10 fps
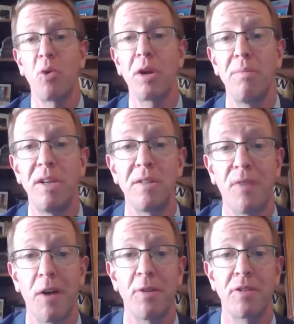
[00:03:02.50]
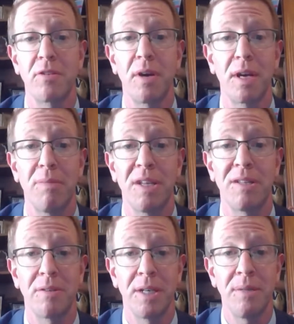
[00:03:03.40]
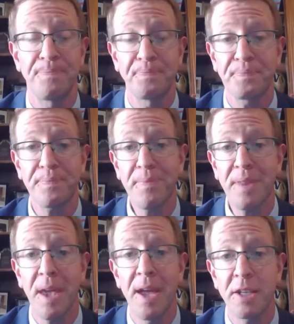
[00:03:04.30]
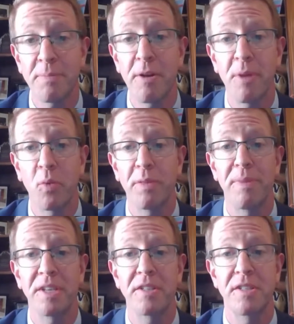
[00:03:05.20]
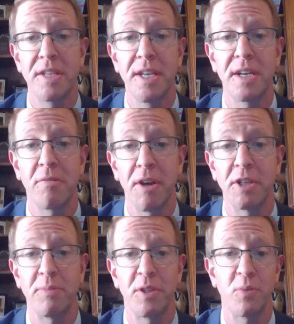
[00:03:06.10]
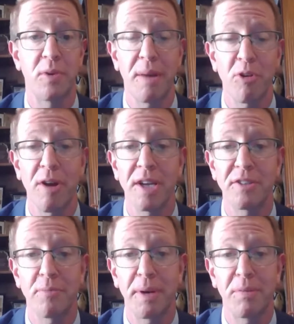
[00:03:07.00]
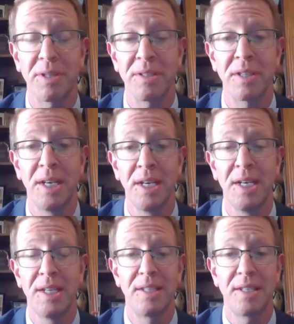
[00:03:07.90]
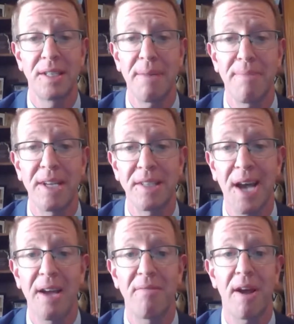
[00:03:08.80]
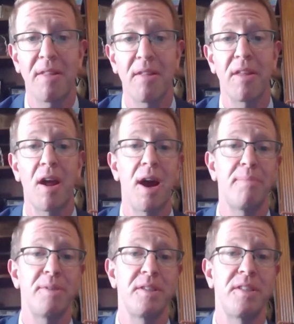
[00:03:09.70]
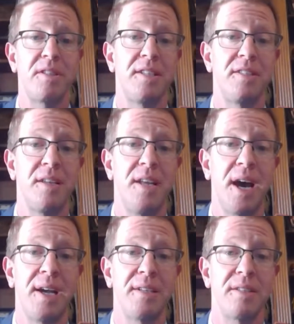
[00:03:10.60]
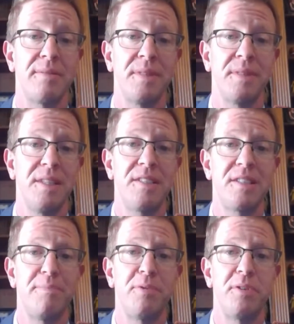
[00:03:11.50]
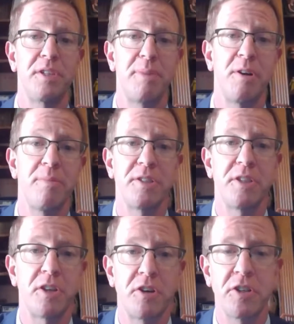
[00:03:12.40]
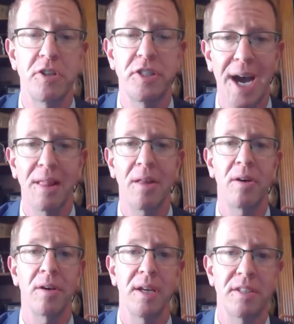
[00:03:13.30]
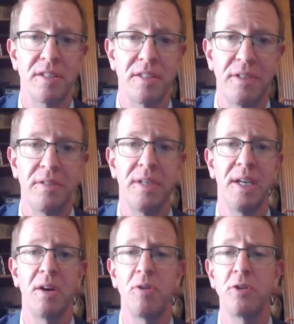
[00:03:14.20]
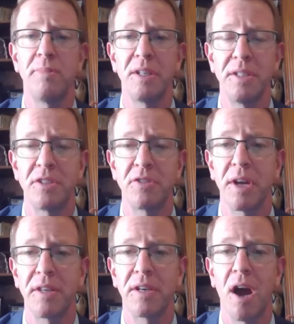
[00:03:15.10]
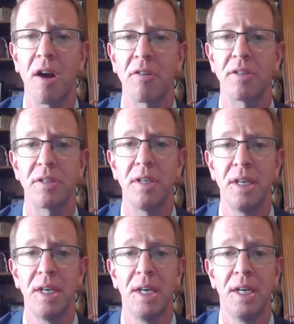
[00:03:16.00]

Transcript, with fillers: that more committees follow the Select Committee's lead and experiment with mixed seating arrangements where Democrats and Republicans sit side by side rather than on opposite sides of the dais. These simple experiments encourage dialogue and civility and ultimately strengthen Congress.